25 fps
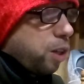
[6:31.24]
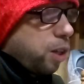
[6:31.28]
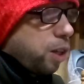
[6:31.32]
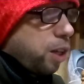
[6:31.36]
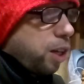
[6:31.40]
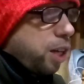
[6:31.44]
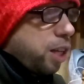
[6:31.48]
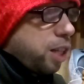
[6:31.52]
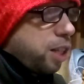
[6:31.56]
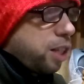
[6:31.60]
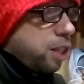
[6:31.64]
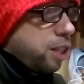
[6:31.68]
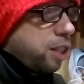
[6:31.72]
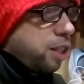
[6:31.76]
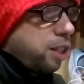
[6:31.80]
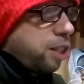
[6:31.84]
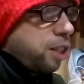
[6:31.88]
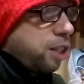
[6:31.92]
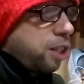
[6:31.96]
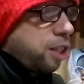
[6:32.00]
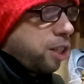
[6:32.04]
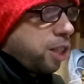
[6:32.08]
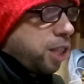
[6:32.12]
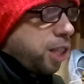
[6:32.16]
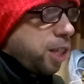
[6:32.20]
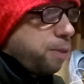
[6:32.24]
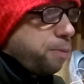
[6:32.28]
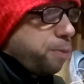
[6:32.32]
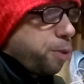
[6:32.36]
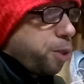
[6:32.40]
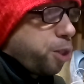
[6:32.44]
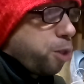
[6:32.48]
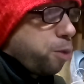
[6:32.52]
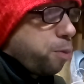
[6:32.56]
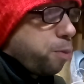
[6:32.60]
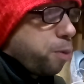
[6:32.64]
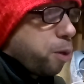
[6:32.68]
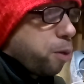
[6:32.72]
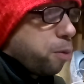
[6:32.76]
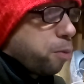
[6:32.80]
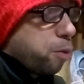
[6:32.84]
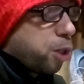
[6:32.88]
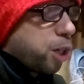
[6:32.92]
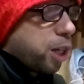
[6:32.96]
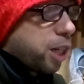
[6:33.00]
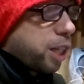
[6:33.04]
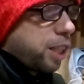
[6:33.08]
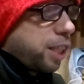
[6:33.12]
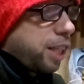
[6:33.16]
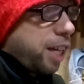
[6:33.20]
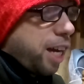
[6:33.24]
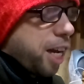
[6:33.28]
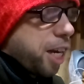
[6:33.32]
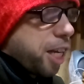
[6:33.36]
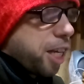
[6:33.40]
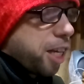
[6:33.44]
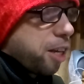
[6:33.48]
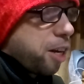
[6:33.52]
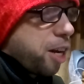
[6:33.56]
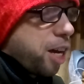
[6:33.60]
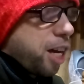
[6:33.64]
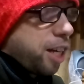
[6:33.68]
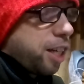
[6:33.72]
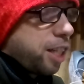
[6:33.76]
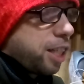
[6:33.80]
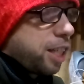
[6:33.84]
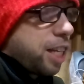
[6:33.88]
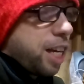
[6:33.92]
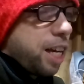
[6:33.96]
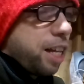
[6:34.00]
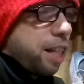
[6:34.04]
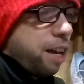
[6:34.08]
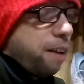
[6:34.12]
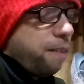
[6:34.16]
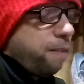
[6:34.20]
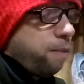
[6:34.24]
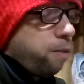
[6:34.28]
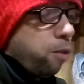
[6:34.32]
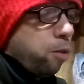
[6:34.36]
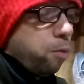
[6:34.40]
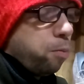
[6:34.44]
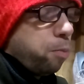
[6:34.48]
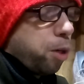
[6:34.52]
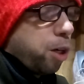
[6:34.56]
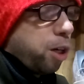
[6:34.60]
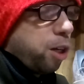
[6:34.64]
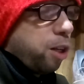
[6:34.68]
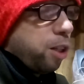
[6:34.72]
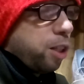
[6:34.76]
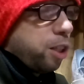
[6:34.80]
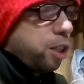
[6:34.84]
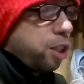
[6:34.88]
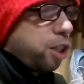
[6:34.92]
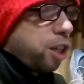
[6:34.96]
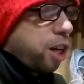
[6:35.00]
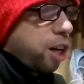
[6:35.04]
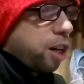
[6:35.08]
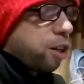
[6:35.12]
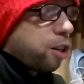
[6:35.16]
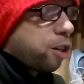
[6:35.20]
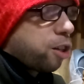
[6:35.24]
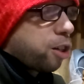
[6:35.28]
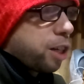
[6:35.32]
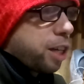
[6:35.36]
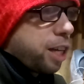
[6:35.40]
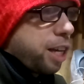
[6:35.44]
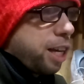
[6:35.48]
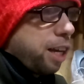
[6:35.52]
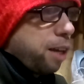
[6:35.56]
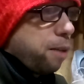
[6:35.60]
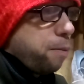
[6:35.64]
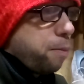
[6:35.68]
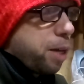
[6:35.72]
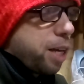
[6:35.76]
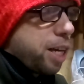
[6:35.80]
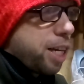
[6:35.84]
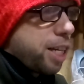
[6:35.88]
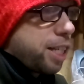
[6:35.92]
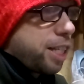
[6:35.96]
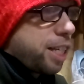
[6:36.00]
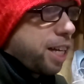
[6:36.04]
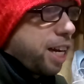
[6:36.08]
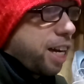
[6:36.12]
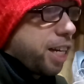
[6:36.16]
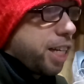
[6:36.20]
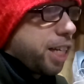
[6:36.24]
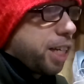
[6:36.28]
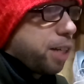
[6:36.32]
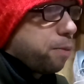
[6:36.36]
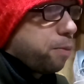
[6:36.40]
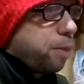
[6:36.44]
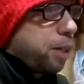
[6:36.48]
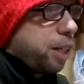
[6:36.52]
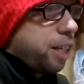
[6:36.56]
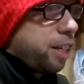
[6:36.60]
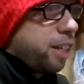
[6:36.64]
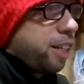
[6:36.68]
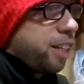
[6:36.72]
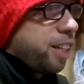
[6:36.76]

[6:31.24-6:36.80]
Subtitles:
it just seems to be more exciting. And not to say that football and soccer can't be exciting, but